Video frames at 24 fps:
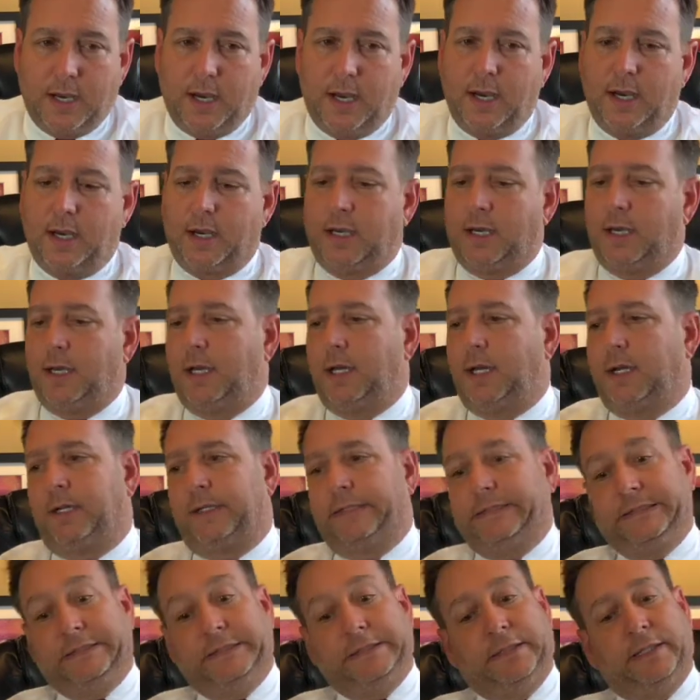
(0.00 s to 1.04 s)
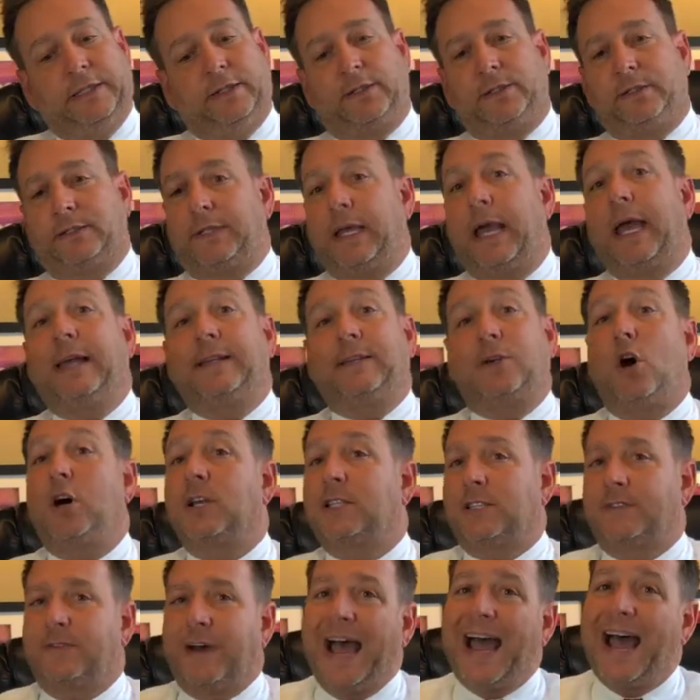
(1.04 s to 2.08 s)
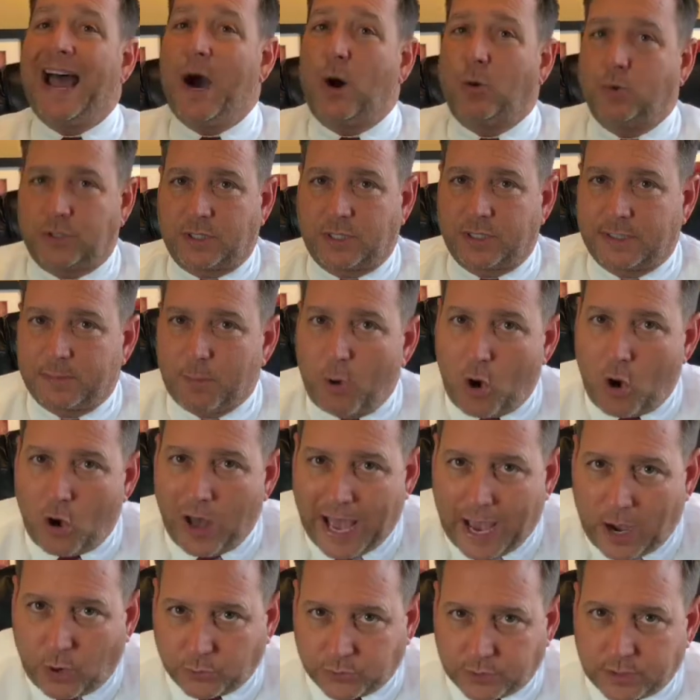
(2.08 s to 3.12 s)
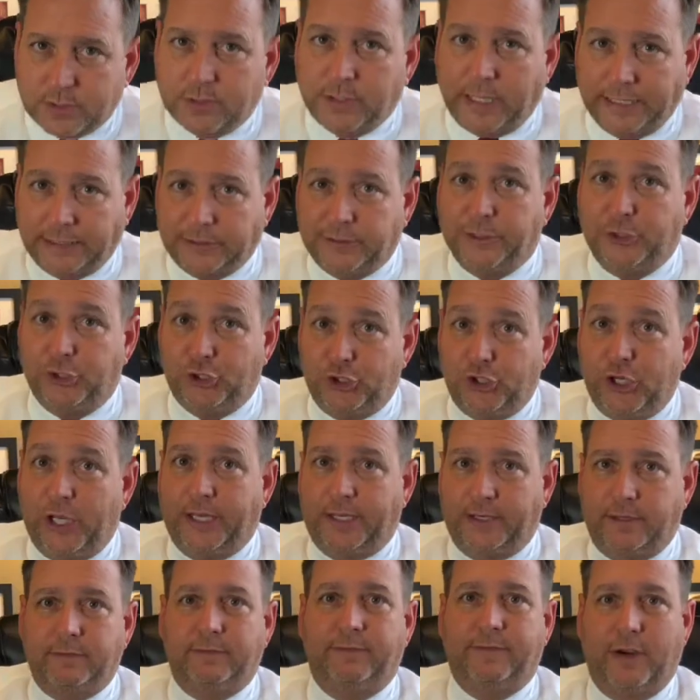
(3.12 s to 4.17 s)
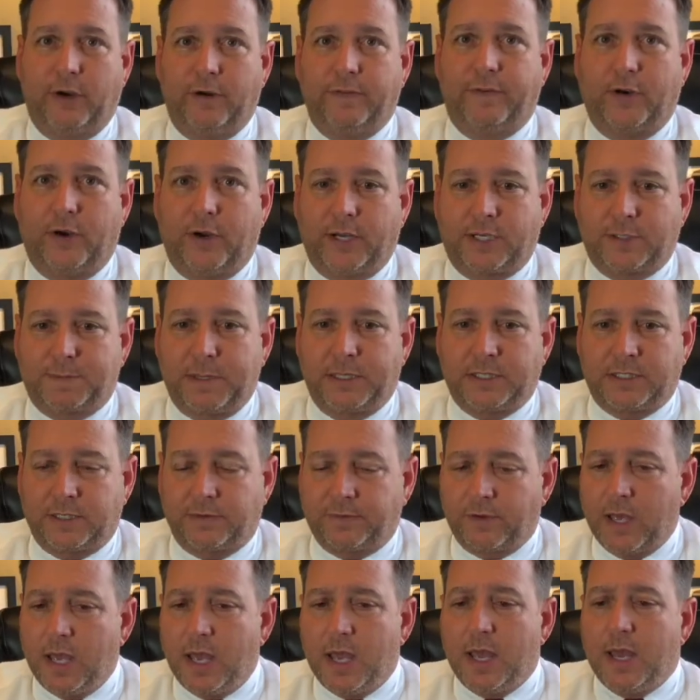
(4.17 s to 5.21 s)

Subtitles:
It's the cost of a house, a small house, like legit, very, very expensive.